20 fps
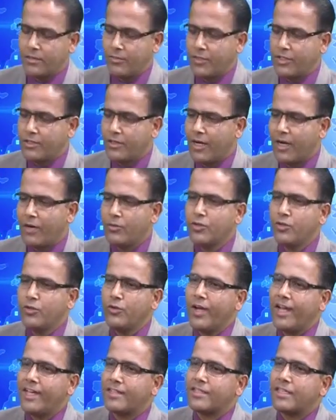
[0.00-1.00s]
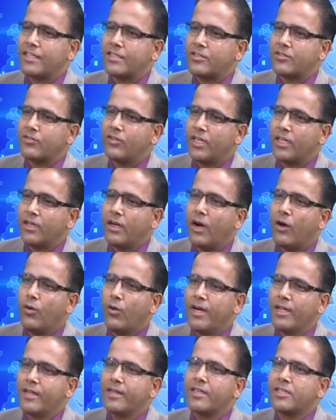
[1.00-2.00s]
Mishra, how do you assess the
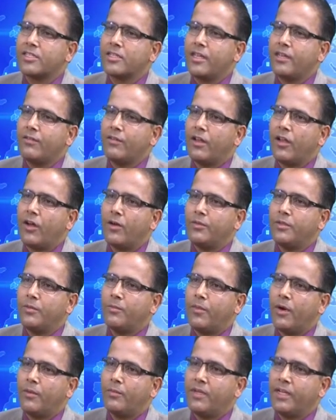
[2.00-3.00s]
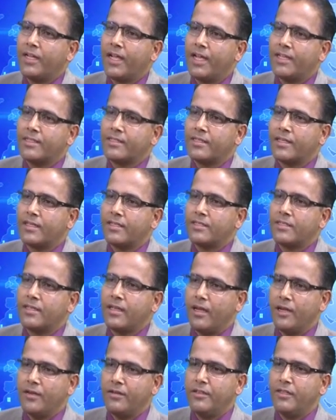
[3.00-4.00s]
awareness level of the public as such
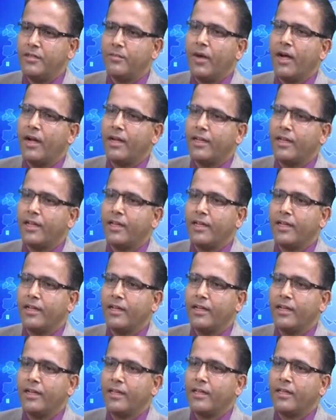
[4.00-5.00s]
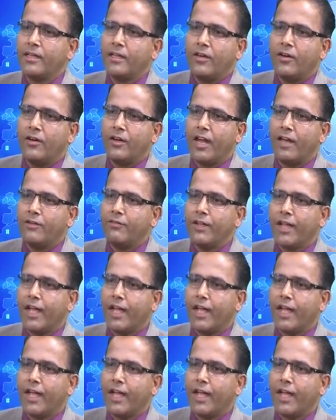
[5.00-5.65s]
demanding or having